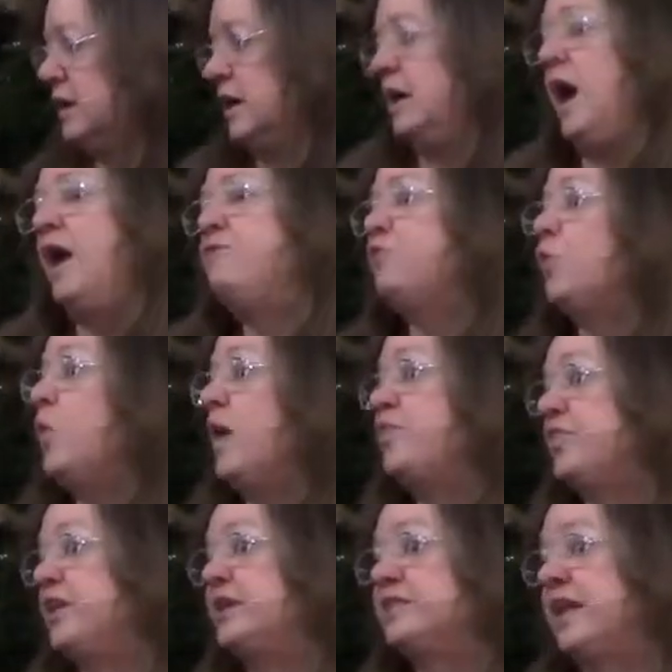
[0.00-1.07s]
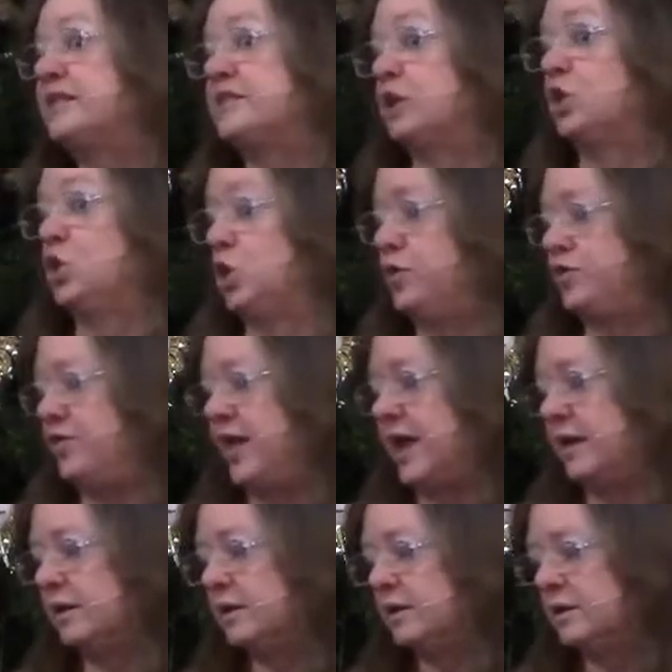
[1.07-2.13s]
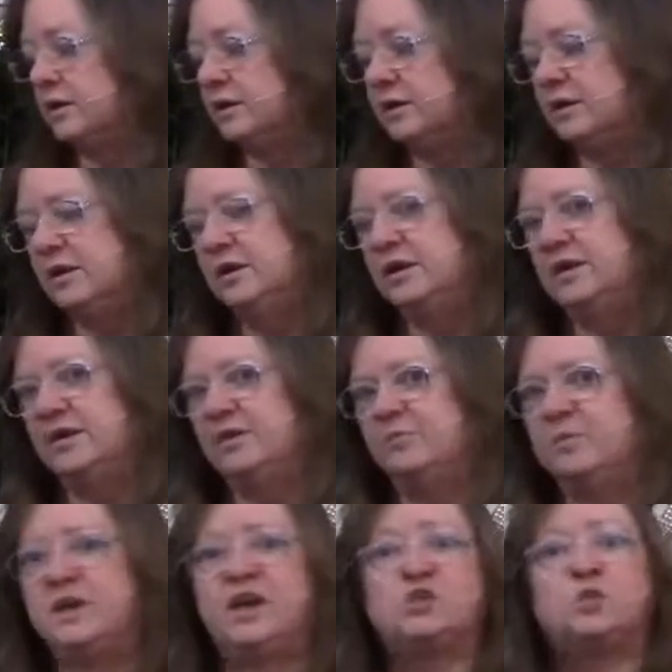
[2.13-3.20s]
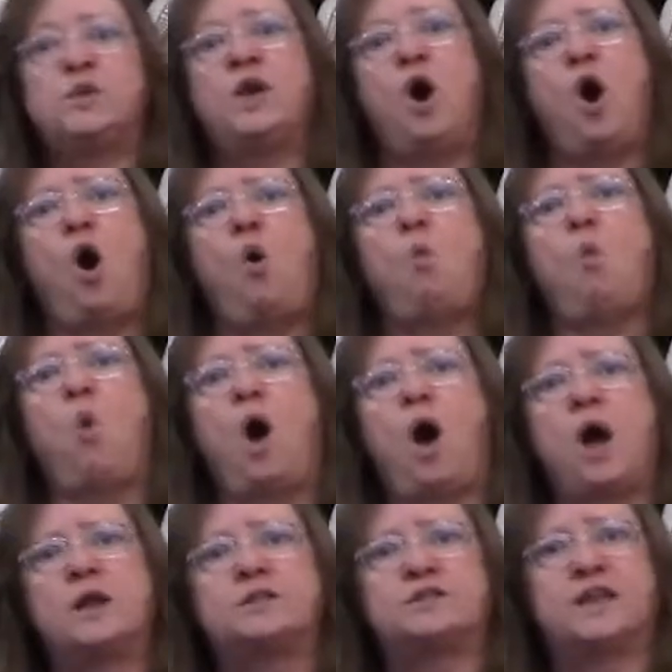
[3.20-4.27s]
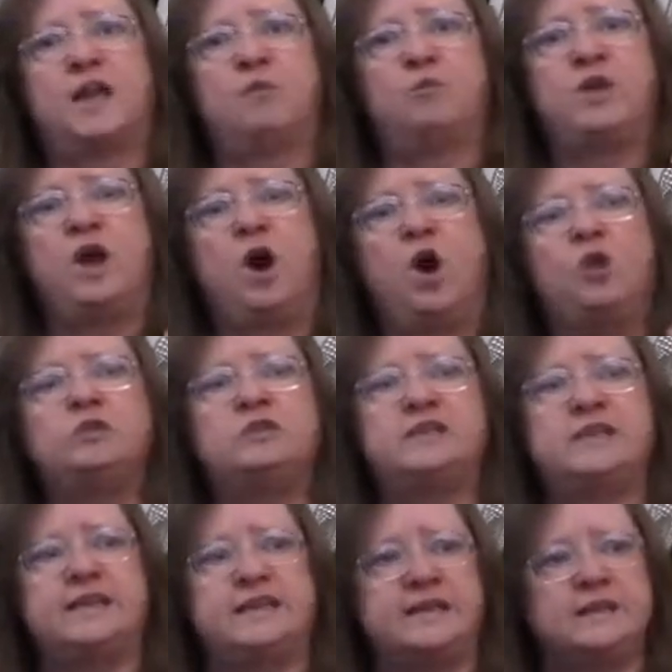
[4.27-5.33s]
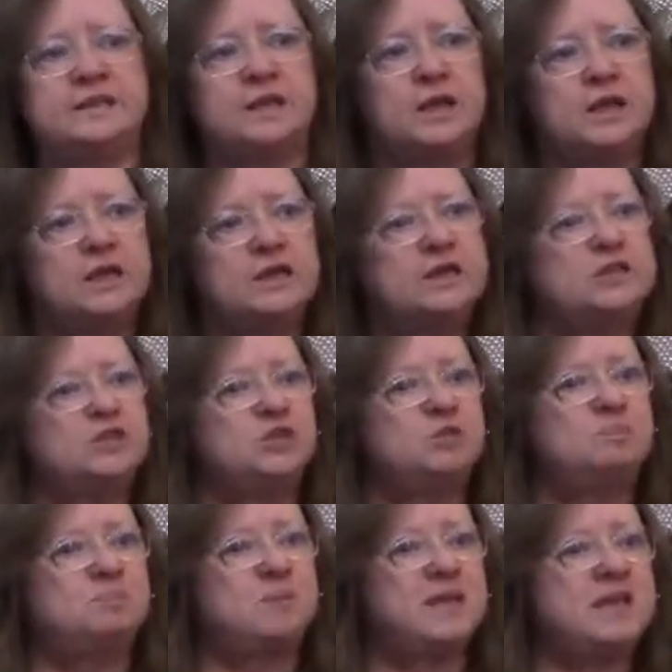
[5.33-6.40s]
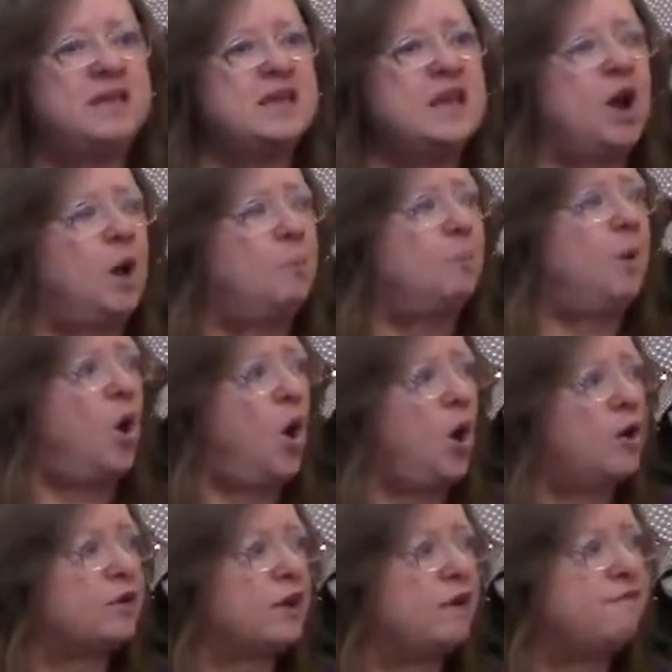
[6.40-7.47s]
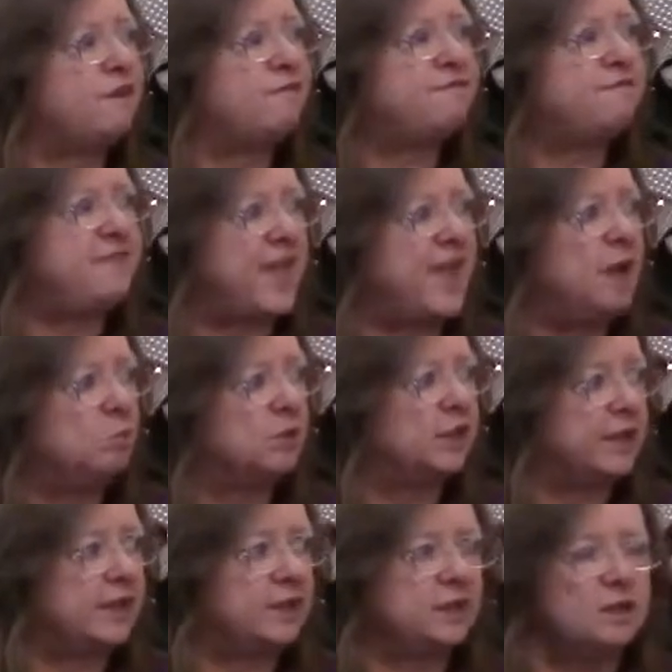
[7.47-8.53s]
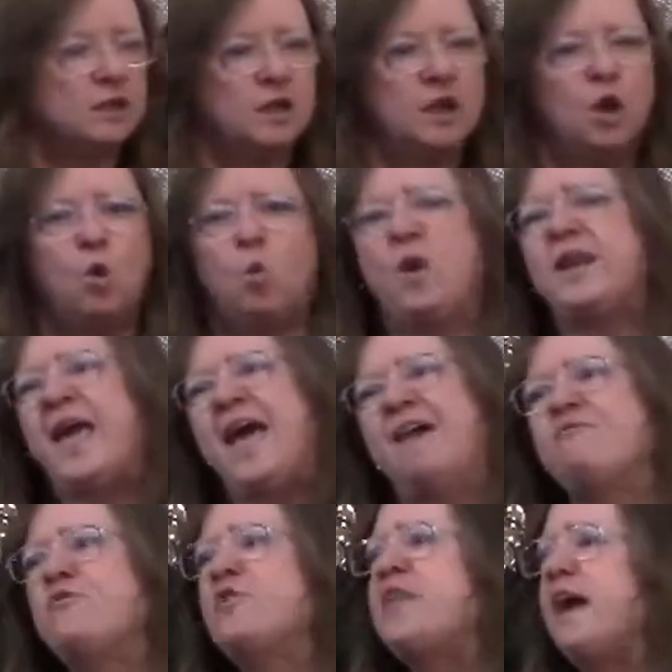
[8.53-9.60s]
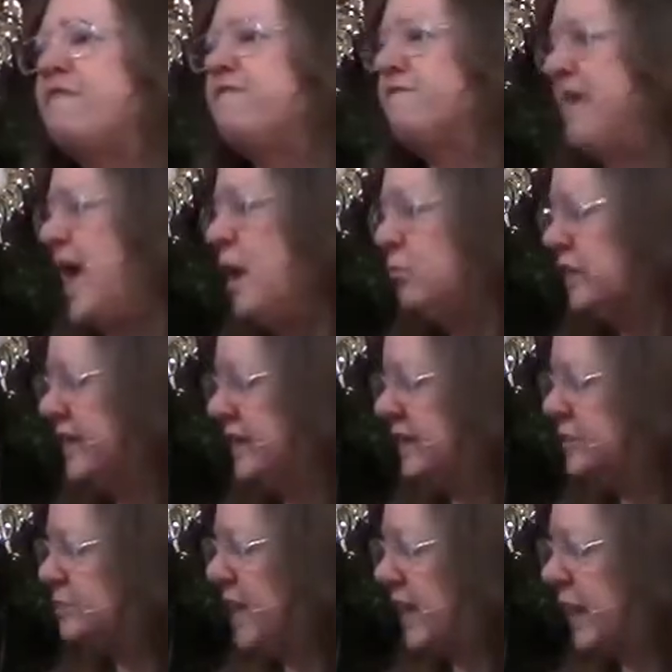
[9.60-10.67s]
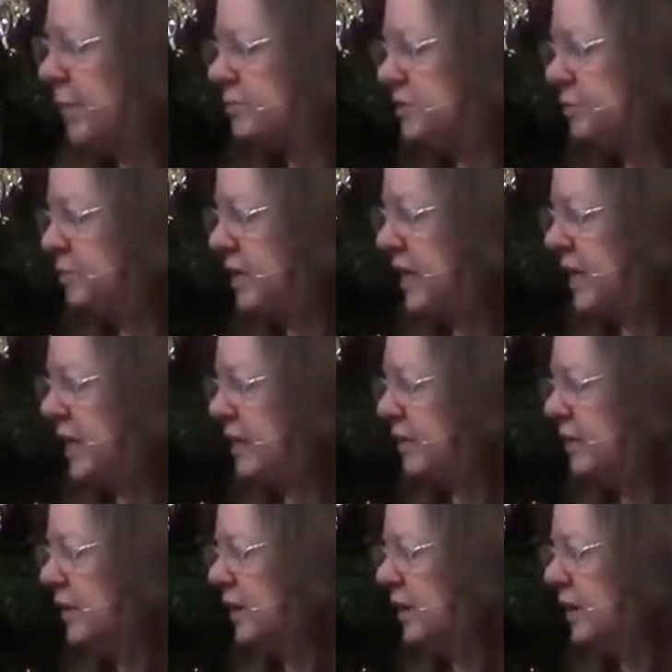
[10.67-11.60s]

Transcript: And I, for one, think that's a good thing because we all want and we all need to be a part of a family, whatever that family is made up to be.